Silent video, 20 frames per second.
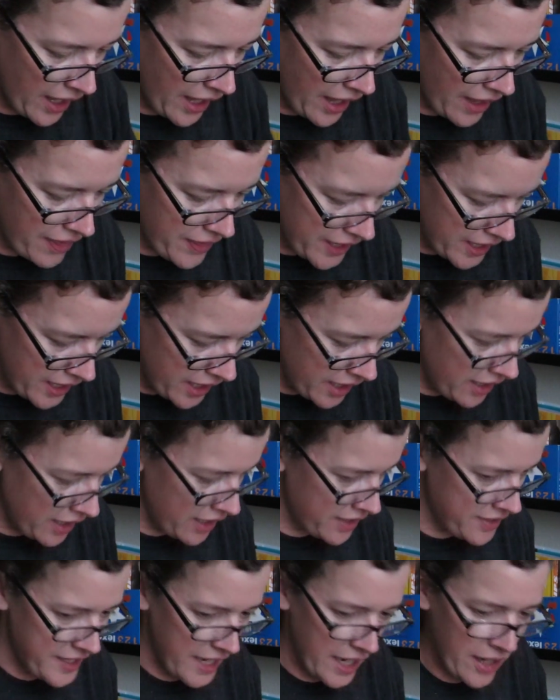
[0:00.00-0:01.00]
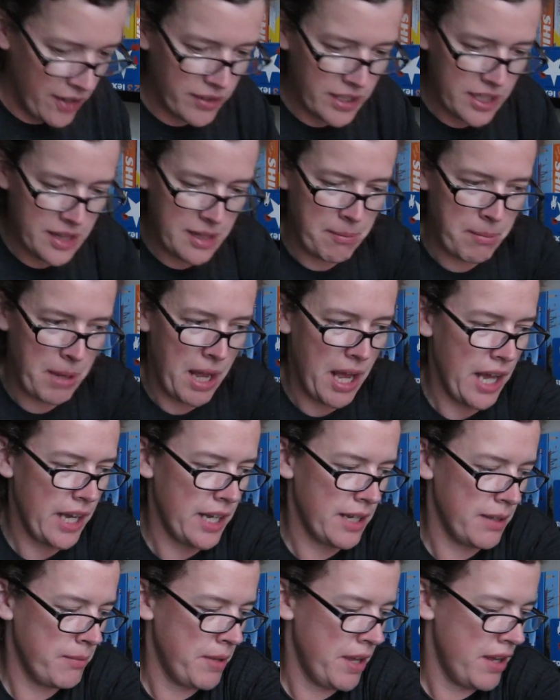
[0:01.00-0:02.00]
And then down in the
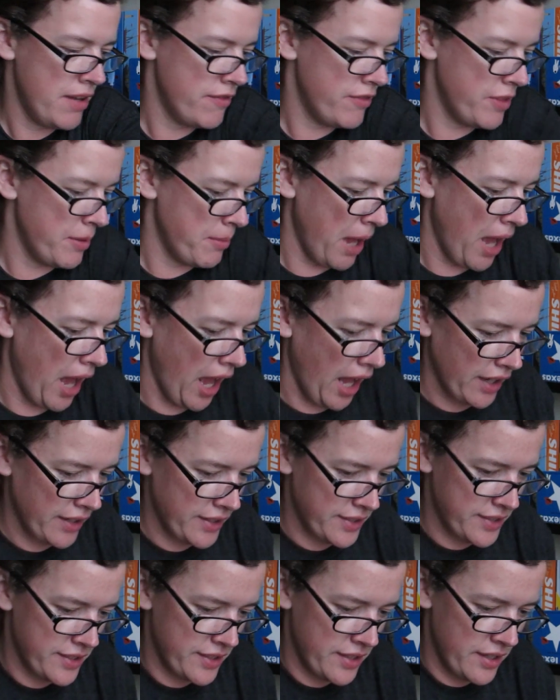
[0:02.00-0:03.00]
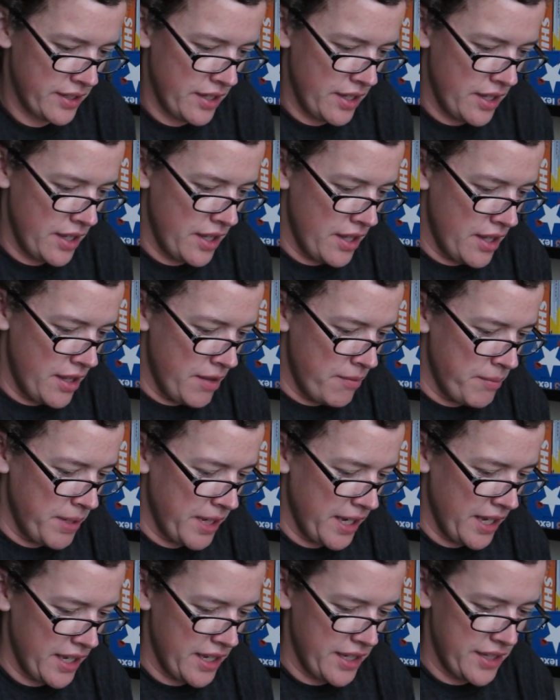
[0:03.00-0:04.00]
bottom of the box,
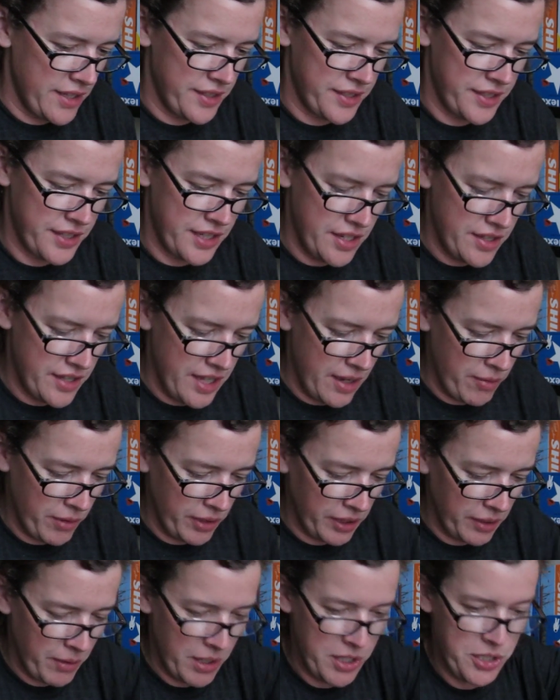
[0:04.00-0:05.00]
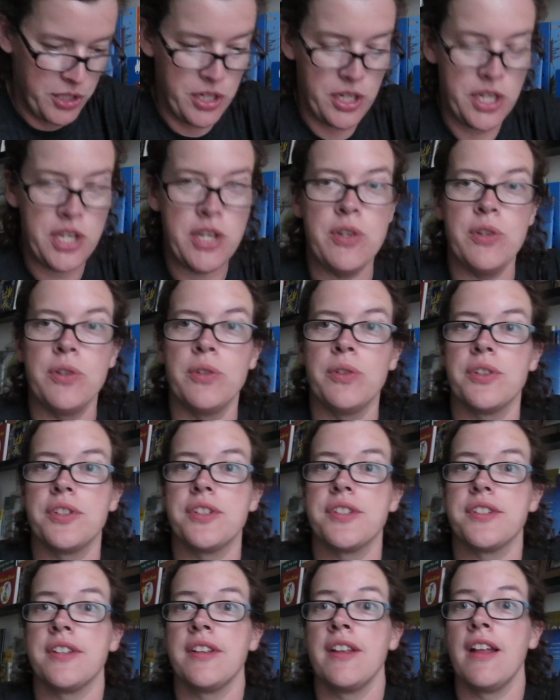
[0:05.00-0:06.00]
because they really want you to
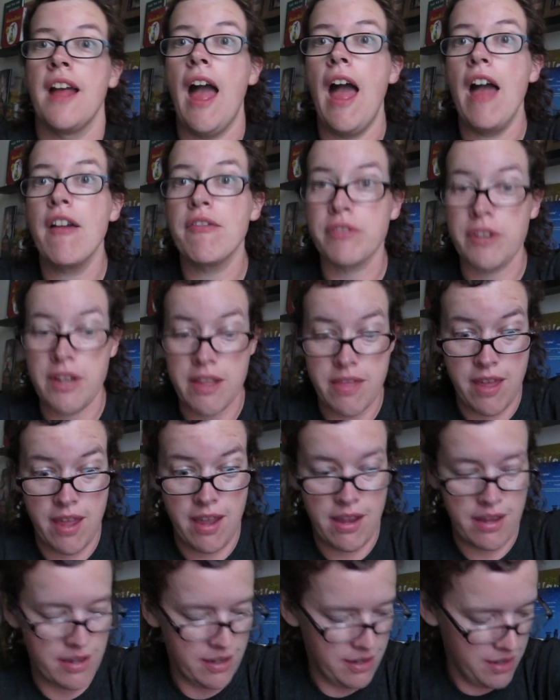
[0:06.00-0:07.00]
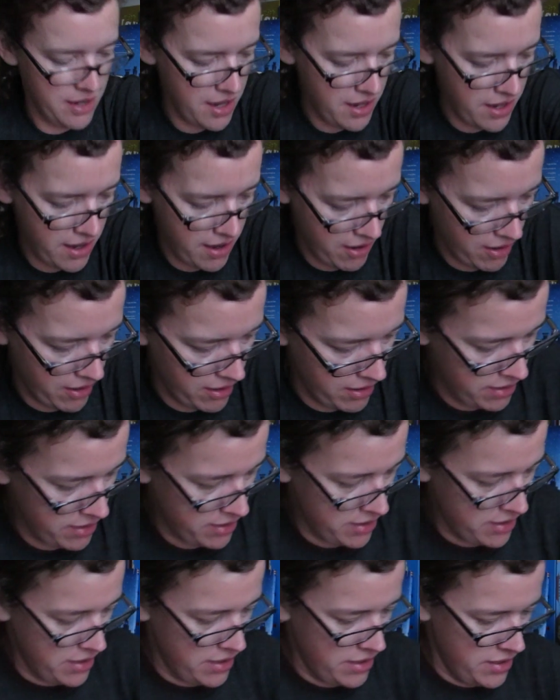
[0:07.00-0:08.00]
use everything in here.
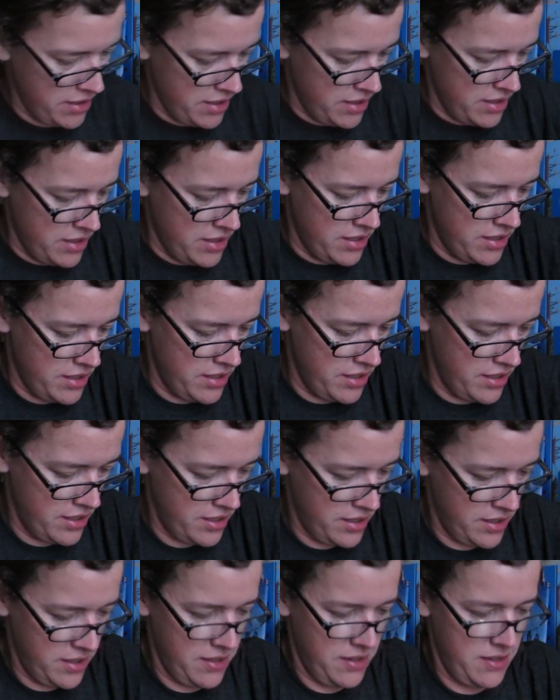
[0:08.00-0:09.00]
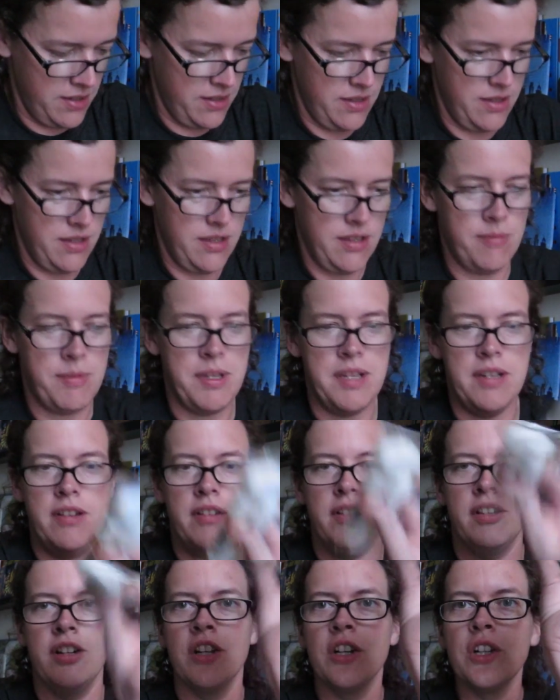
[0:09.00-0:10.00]
I mean,
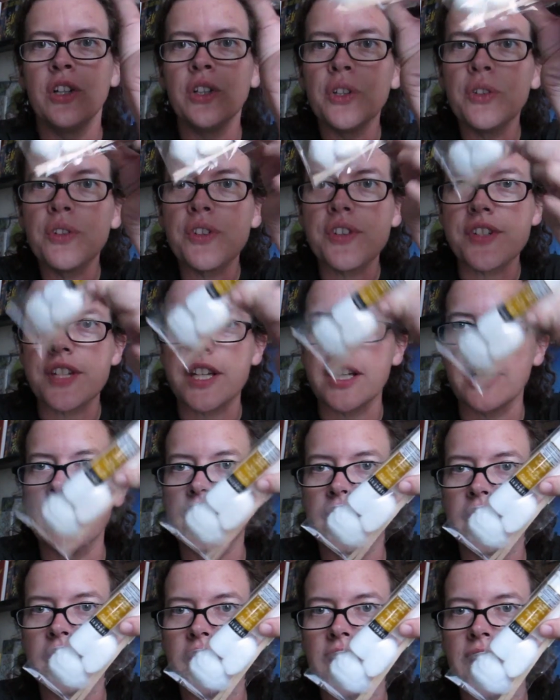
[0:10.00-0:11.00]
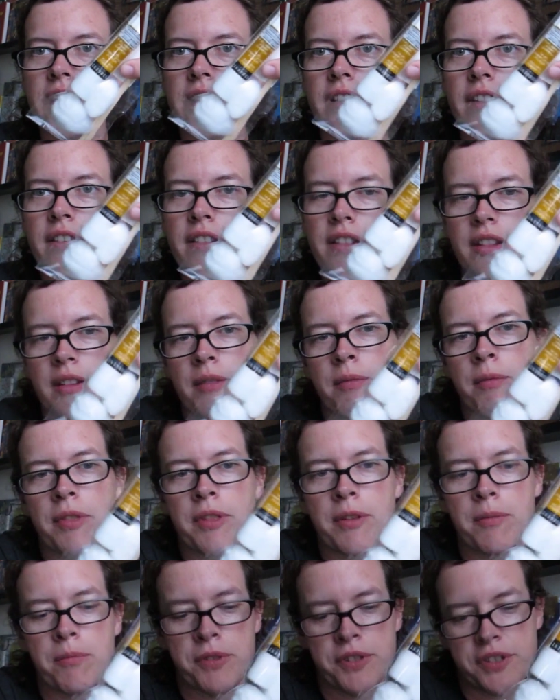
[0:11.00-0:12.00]
glue stick, like the,
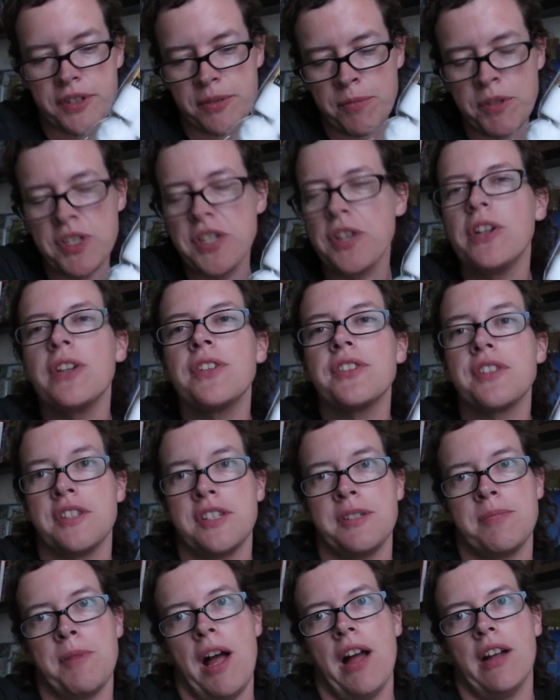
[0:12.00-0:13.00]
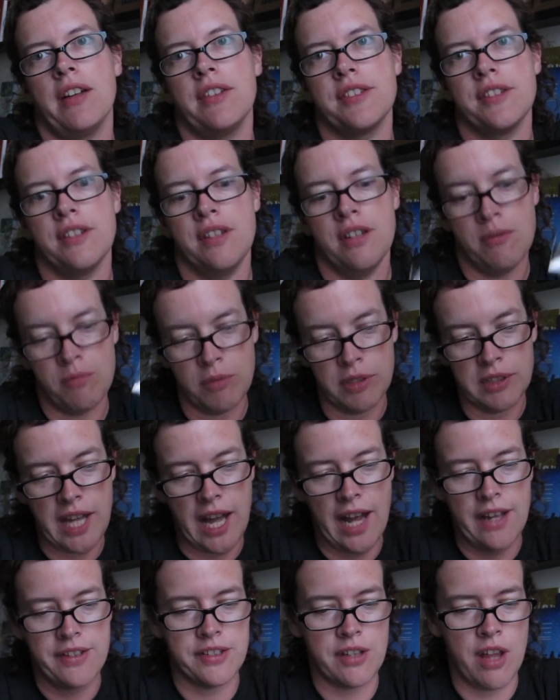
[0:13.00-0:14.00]
the materials in this box will
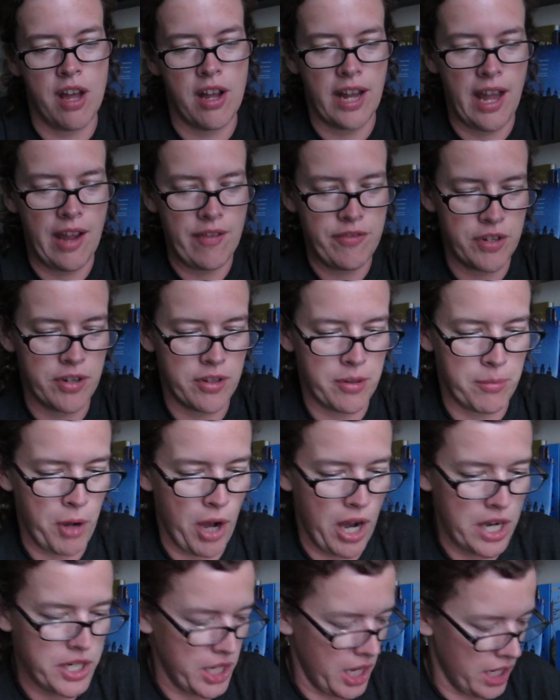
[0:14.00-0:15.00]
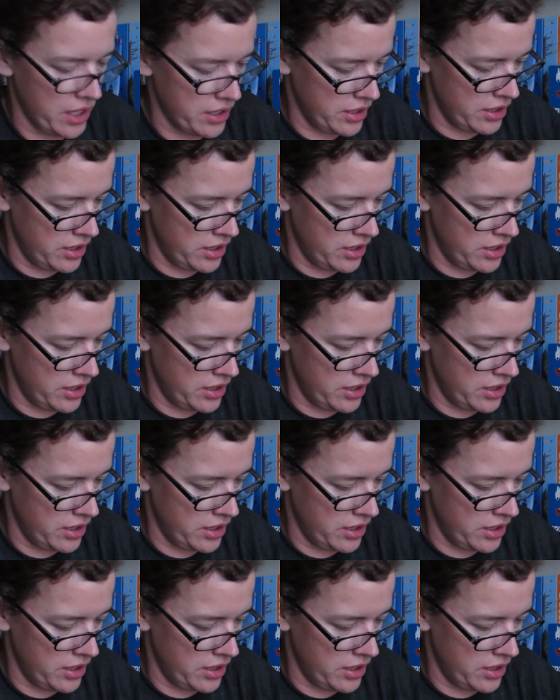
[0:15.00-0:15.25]
last long after the project.